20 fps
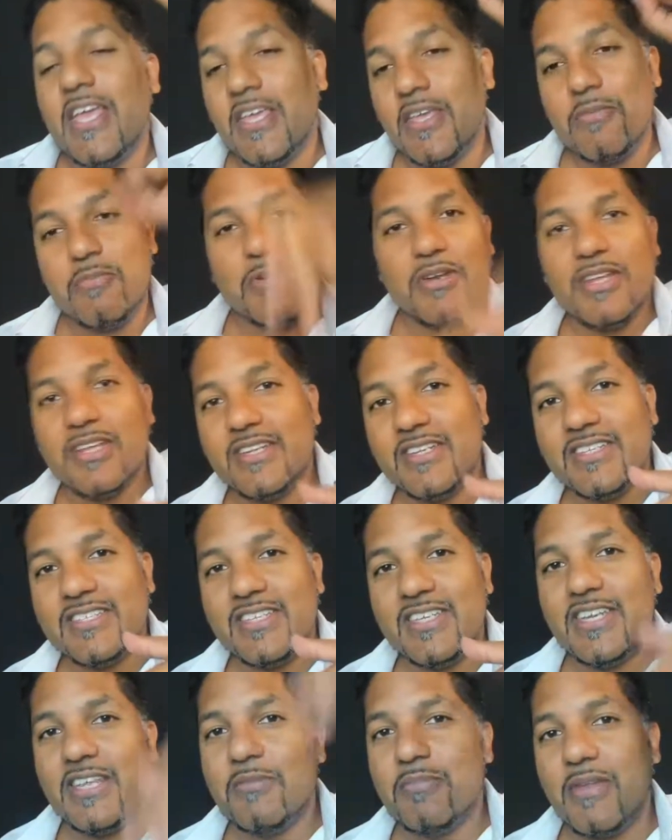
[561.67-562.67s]
you put it in the
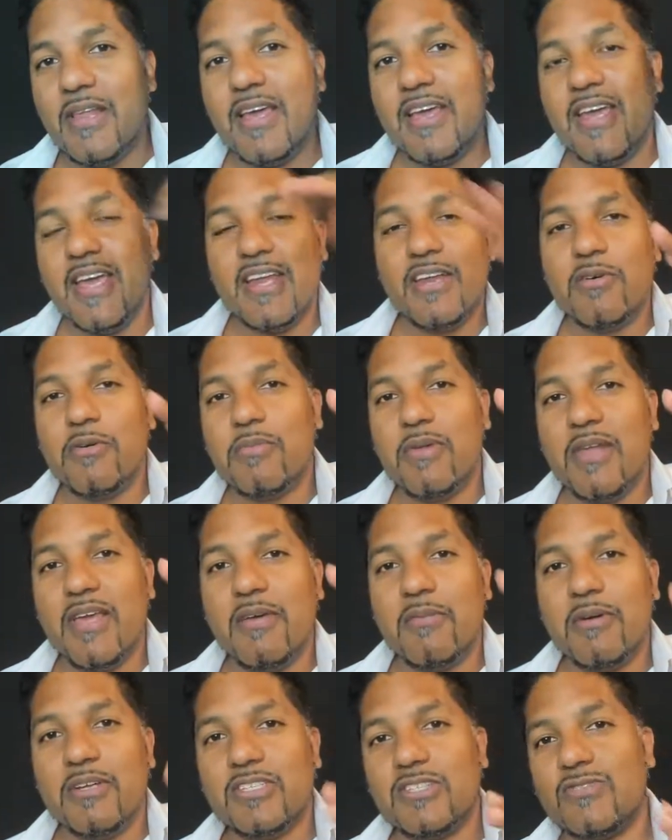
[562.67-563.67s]
CD player and it will
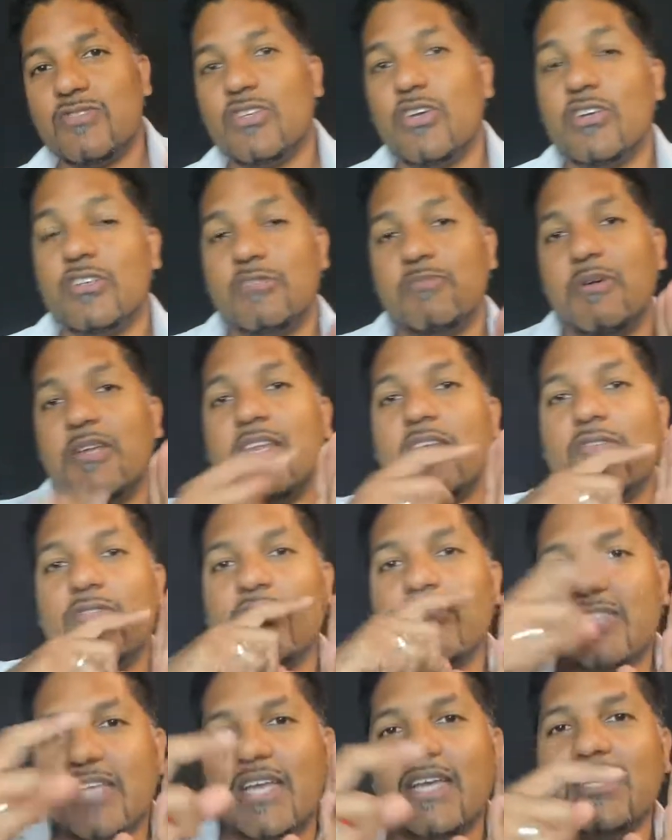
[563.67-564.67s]
play a bunch of songs. But if
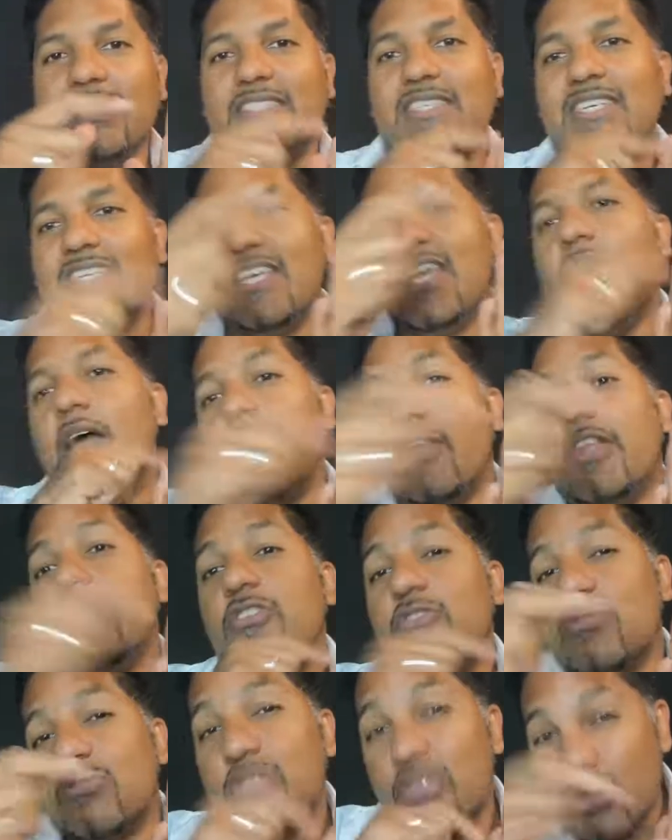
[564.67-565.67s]
you take a CD out
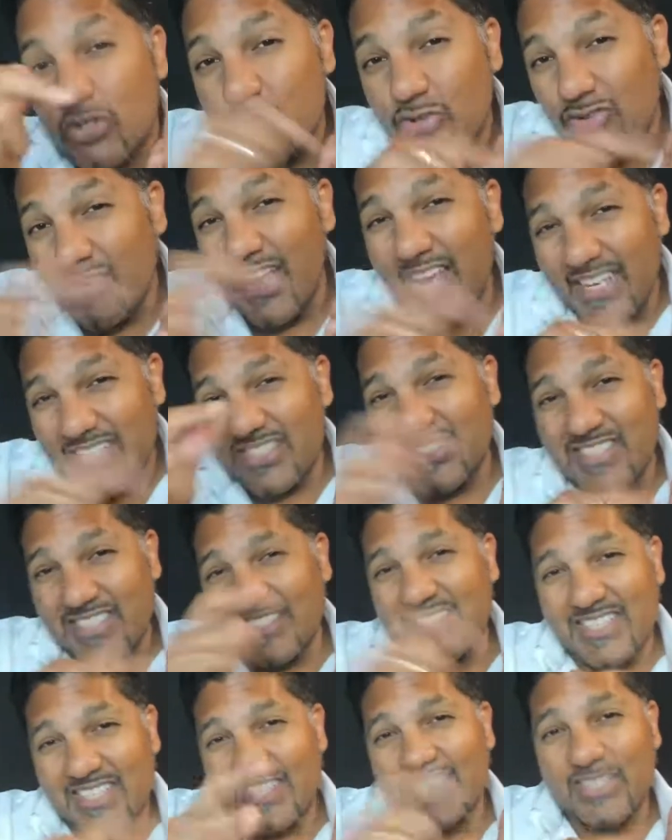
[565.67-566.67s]
and you scratch
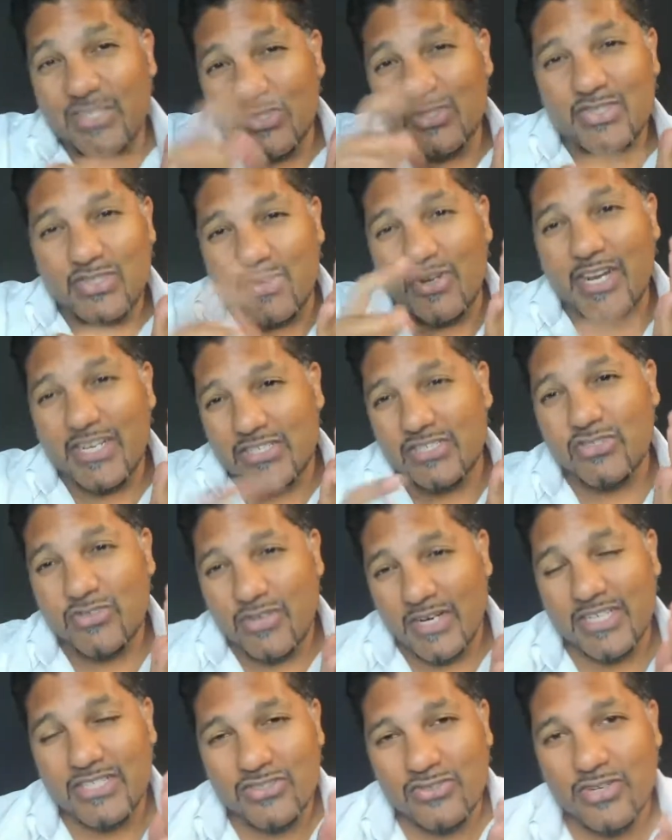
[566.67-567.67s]
the CD, you scratch,
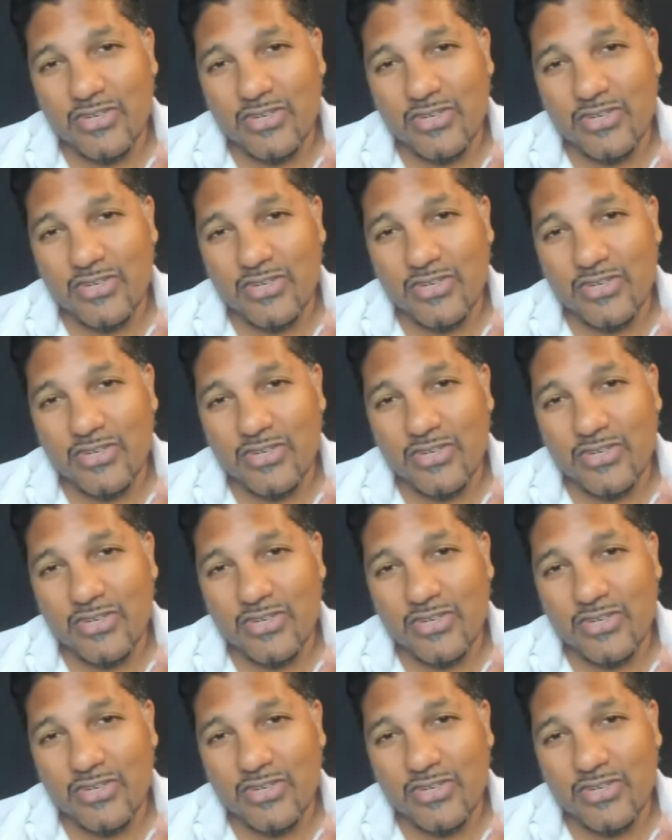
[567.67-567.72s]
